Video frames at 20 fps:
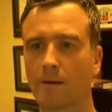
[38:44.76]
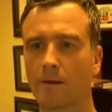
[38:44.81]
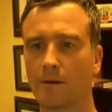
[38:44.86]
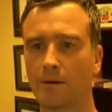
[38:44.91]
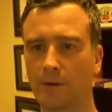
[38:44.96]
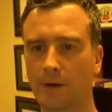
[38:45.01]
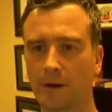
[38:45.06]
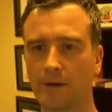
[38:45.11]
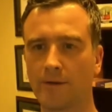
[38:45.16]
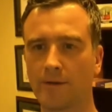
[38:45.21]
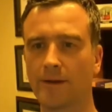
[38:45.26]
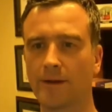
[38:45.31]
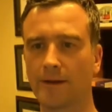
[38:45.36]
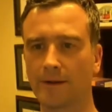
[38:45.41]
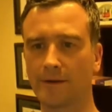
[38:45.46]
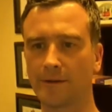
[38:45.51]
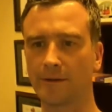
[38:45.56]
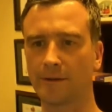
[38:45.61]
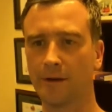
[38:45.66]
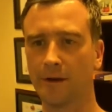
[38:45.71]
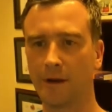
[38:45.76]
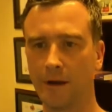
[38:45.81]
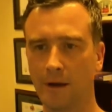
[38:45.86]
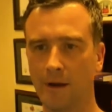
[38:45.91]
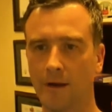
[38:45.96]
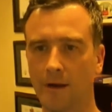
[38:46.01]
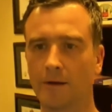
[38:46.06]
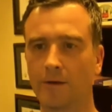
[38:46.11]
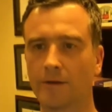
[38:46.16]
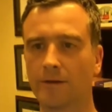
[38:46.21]
Okay, thanks.
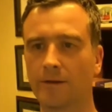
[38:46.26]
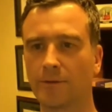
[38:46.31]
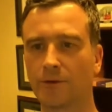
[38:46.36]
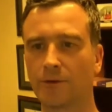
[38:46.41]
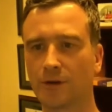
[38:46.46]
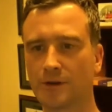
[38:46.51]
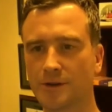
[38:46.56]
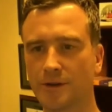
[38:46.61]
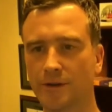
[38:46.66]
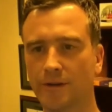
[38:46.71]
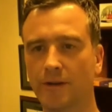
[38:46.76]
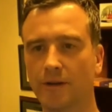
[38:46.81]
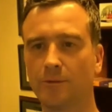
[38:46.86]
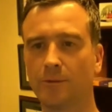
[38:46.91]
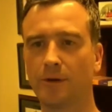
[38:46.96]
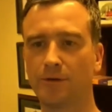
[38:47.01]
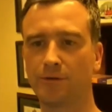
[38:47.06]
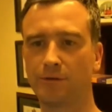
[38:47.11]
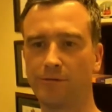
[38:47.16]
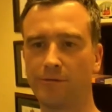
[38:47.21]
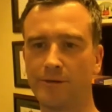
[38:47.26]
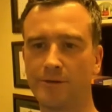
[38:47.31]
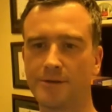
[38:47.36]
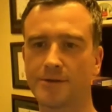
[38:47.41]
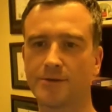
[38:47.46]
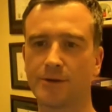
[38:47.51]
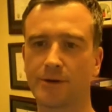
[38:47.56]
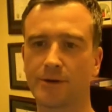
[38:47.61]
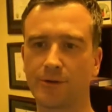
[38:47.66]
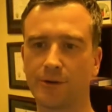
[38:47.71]
Some questions here about reverse
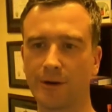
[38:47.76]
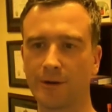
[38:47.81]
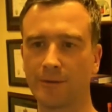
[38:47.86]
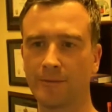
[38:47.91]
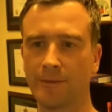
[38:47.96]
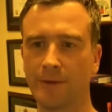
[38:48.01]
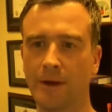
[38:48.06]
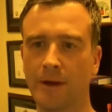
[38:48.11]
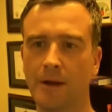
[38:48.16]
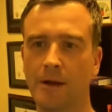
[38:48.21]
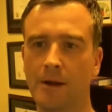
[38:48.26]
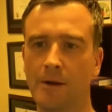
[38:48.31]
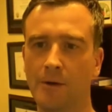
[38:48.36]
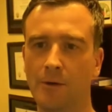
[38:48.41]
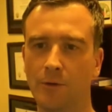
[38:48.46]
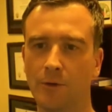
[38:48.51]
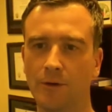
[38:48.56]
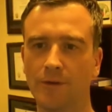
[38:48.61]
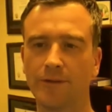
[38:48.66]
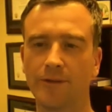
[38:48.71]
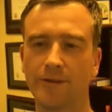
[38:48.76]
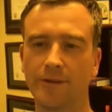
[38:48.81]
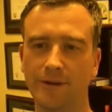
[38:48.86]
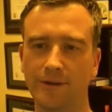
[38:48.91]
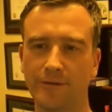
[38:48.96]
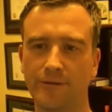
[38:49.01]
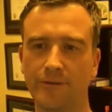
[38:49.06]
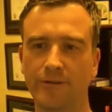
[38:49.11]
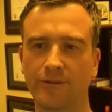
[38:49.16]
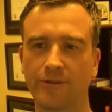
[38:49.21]
triggering. What's the
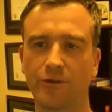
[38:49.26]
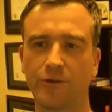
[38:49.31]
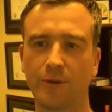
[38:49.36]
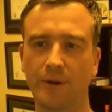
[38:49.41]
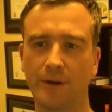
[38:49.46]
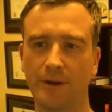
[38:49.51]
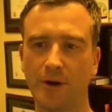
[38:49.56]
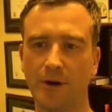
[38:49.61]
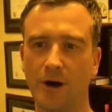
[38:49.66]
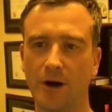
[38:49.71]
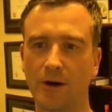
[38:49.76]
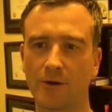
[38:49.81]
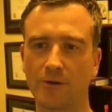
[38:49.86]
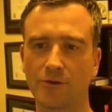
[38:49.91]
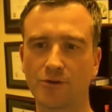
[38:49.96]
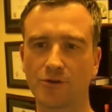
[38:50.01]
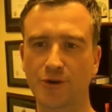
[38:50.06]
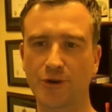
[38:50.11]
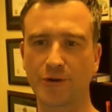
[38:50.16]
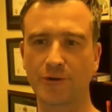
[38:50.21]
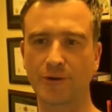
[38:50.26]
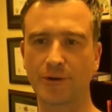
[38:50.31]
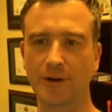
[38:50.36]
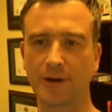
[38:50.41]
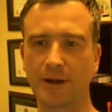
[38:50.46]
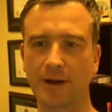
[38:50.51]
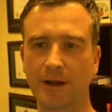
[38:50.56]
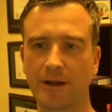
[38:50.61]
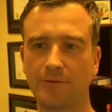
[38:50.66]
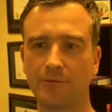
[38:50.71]
difference between auto
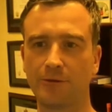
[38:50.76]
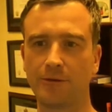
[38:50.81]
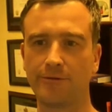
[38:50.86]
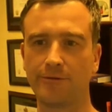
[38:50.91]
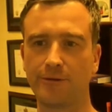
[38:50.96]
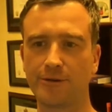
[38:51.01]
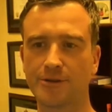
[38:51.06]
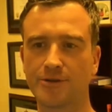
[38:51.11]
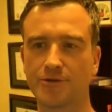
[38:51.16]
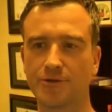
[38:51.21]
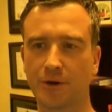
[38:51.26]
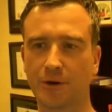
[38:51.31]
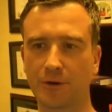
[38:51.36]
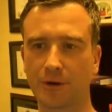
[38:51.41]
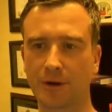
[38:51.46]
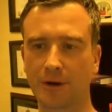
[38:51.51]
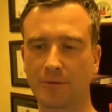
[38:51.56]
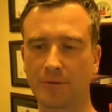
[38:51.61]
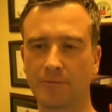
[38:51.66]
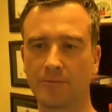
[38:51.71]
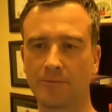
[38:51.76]
triggering and reverse triggering?